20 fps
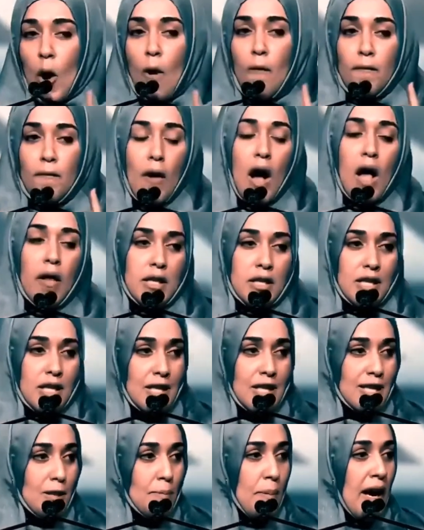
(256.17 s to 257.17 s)
fall into
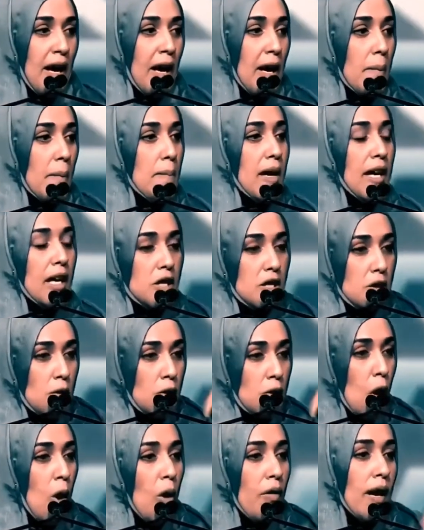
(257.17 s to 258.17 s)
despair because you
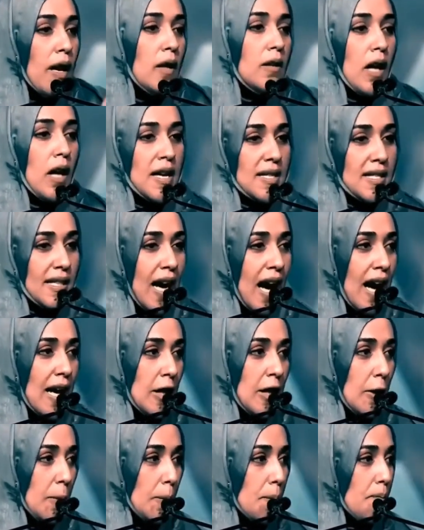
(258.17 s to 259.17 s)
know that Allah's got
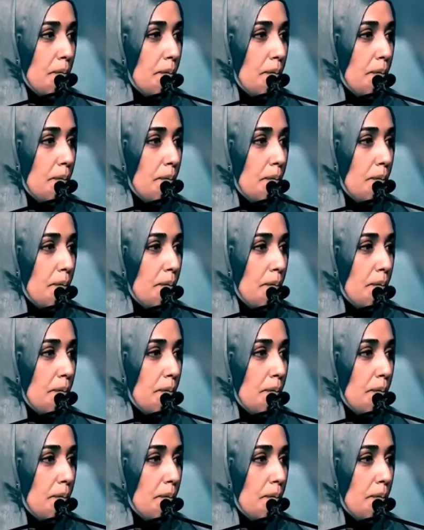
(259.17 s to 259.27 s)
you.